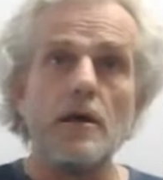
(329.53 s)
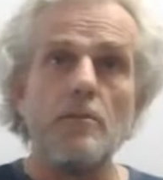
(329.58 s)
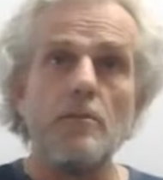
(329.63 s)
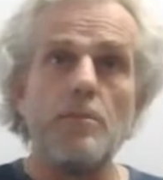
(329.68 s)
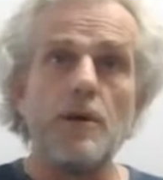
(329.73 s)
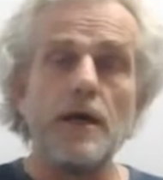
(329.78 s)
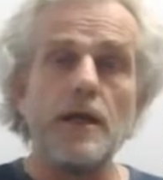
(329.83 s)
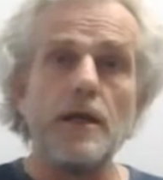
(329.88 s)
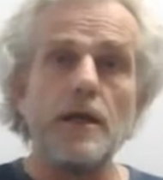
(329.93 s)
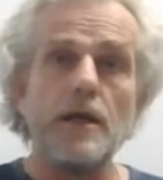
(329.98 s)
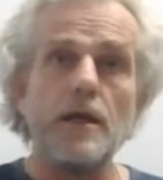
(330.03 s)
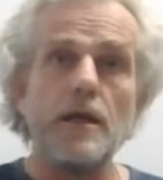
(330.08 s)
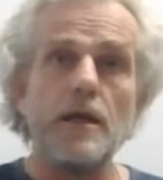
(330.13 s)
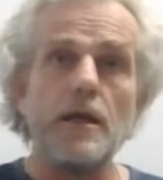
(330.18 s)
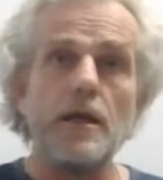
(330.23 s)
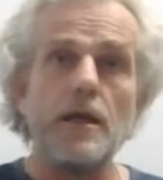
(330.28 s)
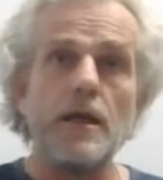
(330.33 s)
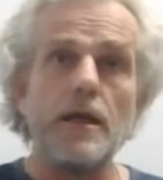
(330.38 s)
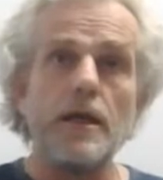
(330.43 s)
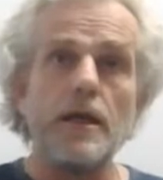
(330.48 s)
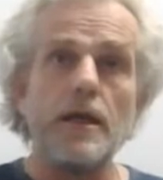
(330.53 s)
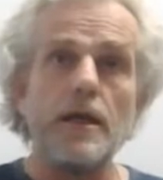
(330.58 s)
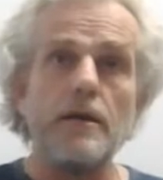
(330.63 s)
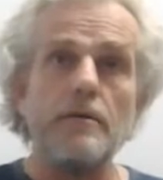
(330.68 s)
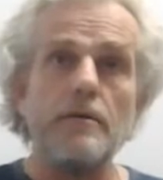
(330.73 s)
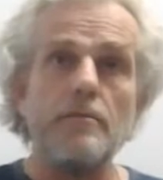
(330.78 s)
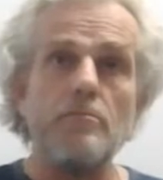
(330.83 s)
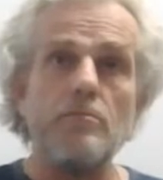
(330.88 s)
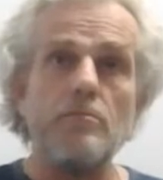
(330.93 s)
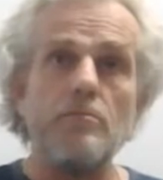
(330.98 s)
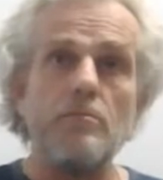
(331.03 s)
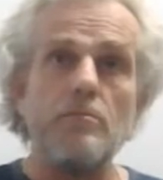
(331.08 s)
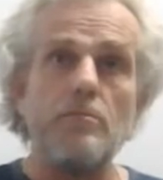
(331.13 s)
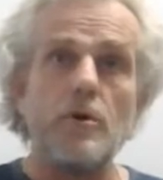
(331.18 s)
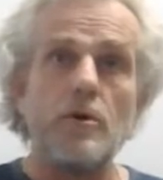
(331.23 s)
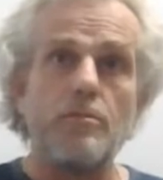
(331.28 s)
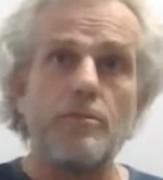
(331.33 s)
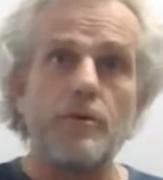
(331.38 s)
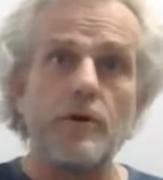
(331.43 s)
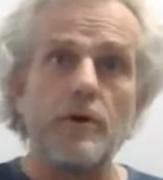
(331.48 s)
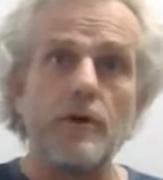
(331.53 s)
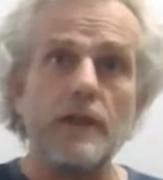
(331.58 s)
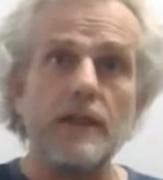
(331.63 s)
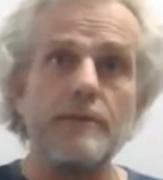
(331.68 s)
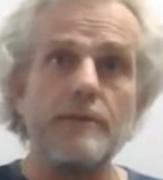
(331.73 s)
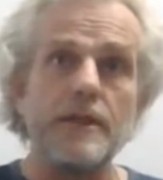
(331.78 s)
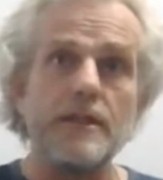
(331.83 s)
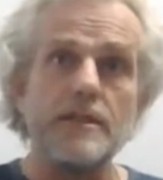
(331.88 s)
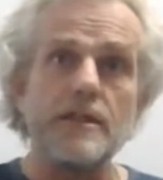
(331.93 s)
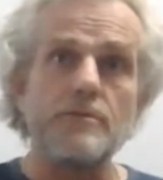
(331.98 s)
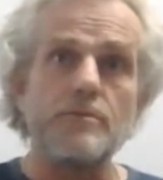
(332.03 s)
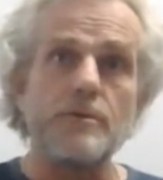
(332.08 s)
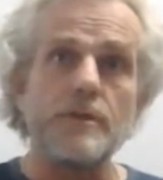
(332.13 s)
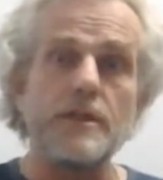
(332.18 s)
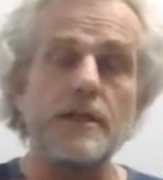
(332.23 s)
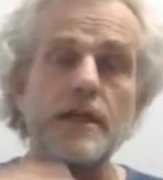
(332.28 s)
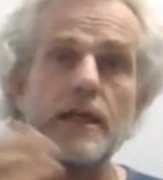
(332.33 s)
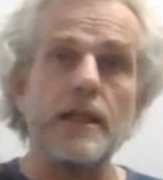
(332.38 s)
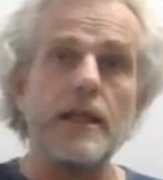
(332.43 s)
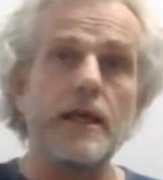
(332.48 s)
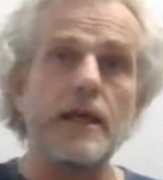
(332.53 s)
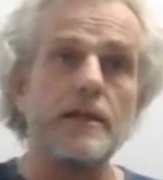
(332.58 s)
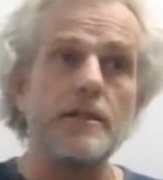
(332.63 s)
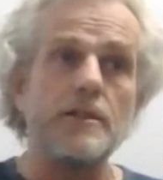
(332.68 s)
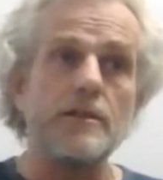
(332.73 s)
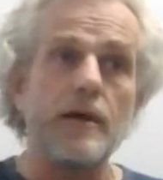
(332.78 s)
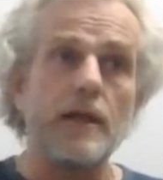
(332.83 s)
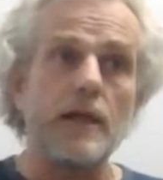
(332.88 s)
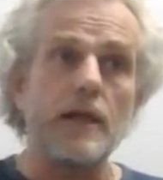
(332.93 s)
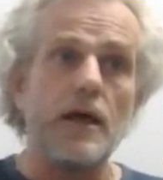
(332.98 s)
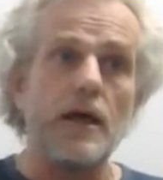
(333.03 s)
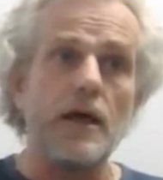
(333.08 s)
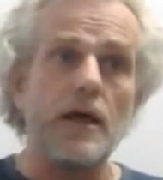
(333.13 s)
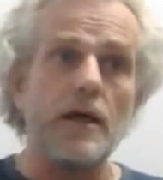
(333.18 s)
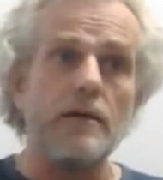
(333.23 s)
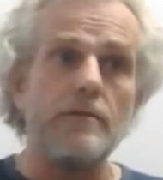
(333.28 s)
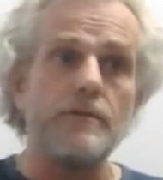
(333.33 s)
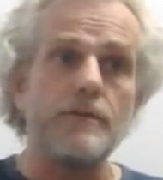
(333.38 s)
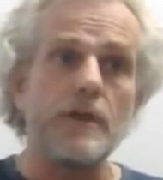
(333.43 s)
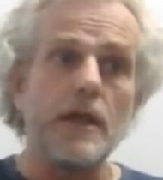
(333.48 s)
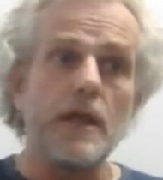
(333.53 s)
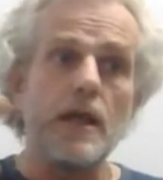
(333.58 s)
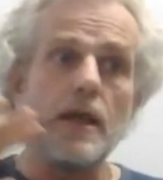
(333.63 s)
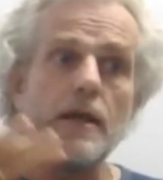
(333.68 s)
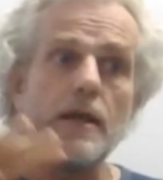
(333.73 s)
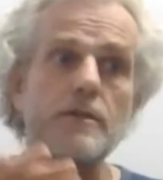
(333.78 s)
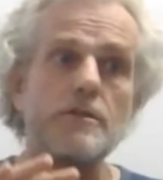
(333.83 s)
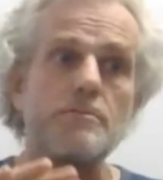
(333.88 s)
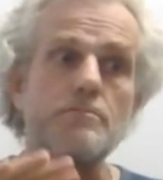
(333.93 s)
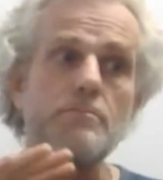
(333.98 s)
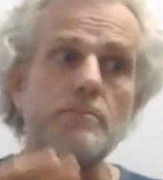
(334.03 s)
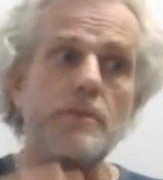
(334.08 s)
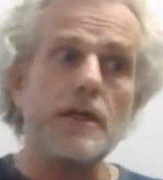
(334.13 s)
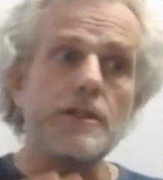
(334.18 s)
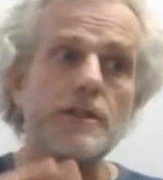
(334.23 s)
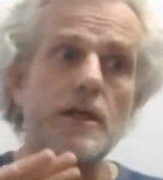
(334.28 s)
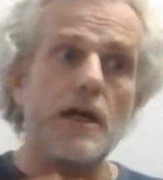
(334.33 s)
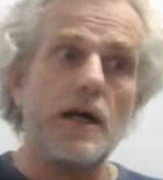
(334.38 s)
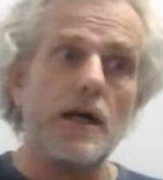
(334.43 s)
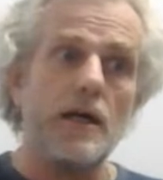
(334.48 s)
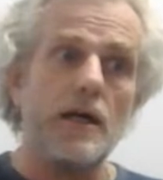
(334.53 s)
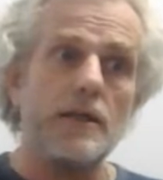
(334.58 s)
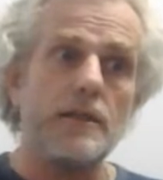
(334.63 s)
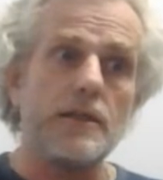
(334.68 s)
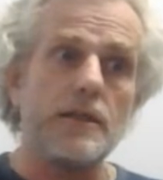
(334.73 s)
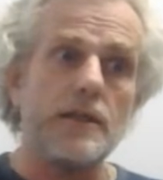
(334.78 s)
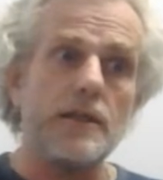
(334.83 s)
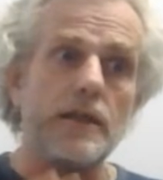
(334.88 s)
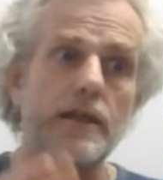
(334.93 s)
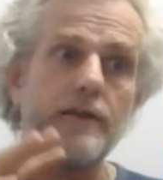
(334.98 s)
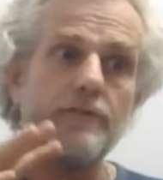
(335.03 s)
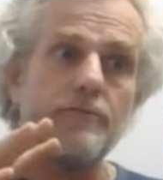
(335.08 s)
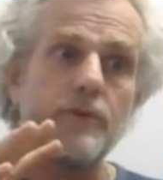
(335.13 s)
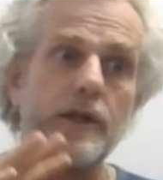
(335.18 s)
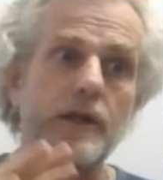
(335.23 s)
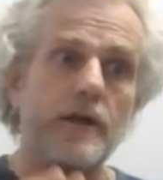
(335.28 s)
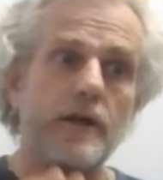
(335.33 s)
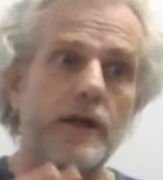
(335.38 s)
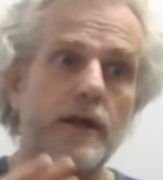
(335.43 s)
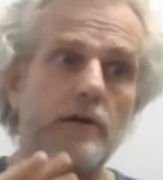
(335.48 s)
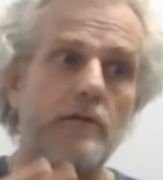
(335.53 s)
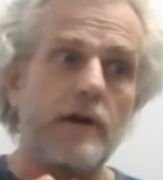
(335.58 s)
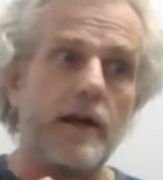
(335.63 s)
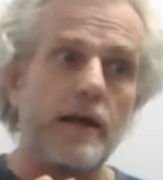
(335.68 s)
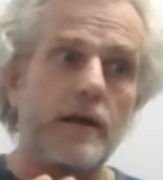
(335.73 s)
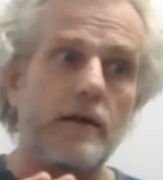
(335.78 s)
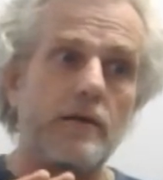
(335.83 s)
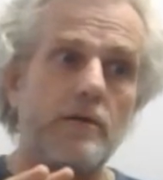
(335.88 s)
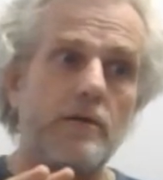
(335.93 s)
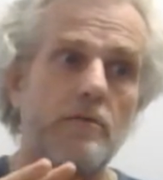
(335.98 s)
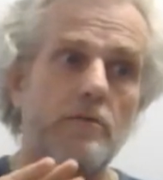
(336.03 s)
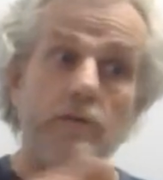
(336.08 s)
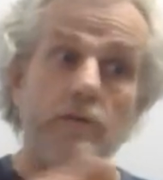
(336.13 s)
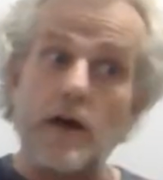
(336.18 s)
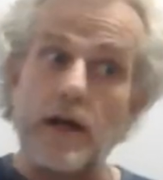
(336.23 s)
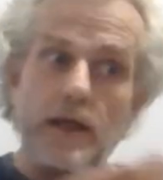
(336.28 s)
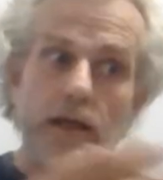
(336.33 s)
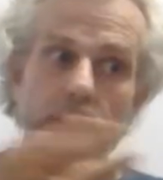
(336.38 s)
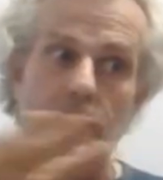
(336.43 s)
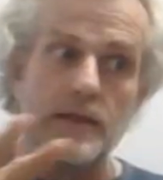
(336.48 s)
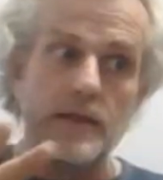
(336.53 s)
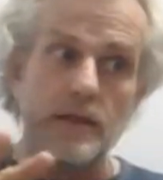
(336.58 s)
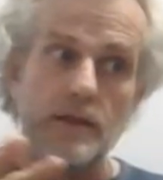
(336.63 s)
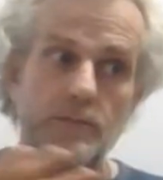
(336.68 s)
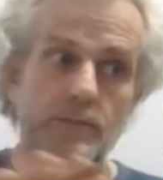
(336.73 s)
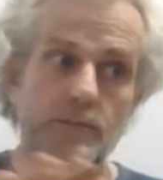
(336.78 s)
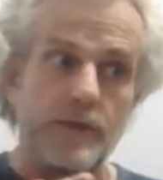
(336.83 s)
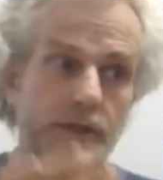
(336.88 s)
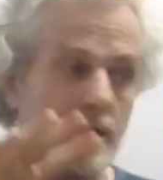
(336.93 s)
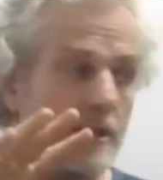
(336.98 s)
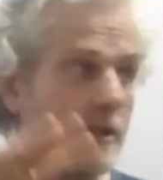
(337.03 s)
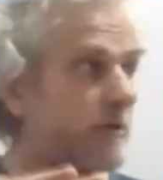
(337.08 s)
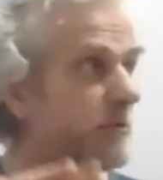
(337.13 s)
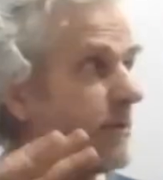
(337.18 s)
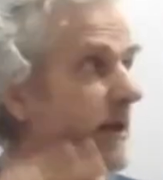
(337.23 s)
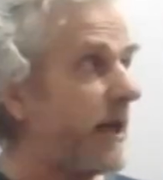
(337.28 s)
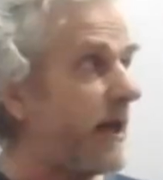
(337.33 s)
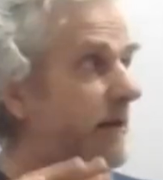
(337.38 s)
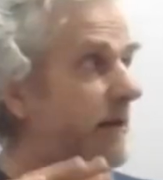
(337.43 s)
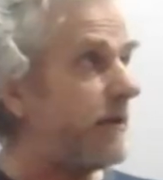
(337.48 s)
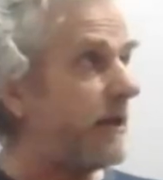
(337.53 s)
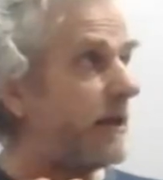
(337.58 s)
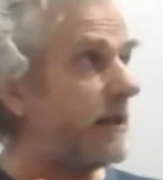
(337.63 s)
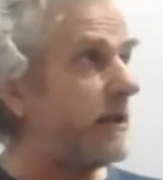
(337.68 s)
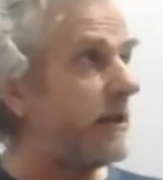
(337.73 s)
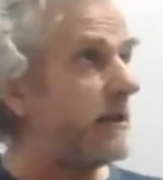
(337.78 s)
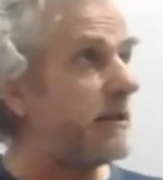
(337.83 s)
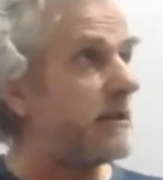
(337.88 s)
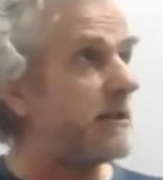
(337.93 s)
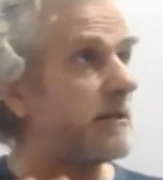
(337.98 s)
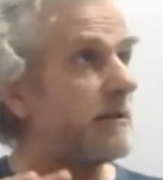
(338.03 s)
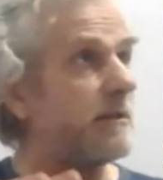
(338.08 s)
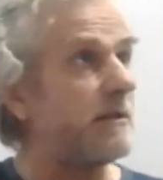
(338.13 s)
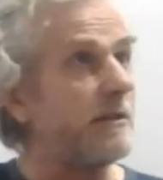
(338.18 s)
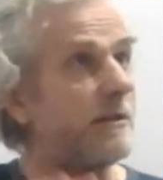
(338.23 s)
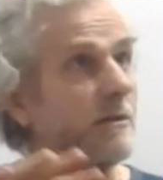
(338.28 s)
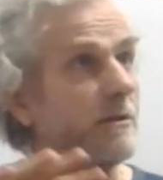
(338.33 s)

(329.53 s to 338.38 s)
But it more broadly means as we take that into our lives, it's much harder if we're going around violating the precepts, behaving in these